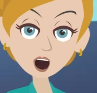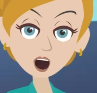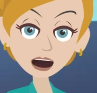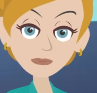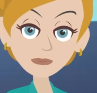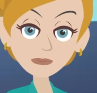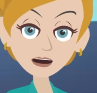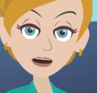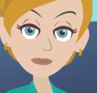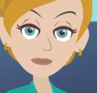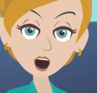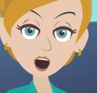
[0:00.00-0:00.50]

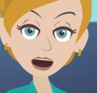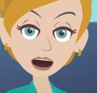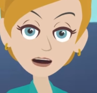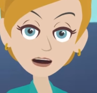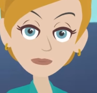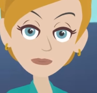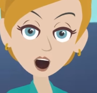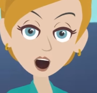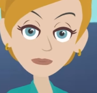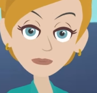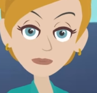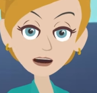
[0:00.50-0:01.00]
it's in
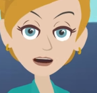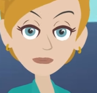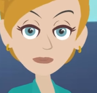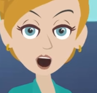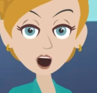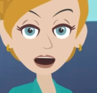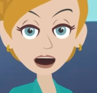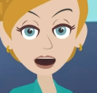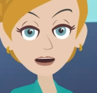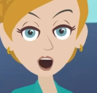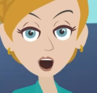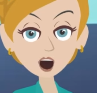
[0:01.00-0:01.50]
such a
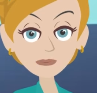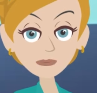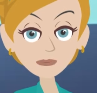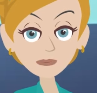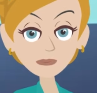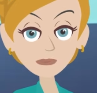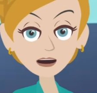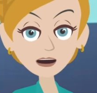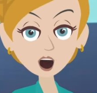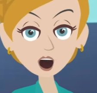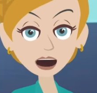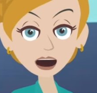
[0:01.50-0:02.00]
small
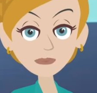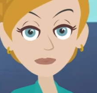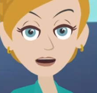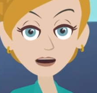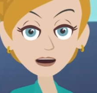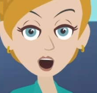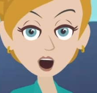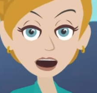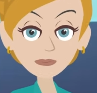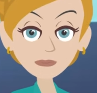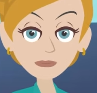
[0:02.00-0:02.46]
space that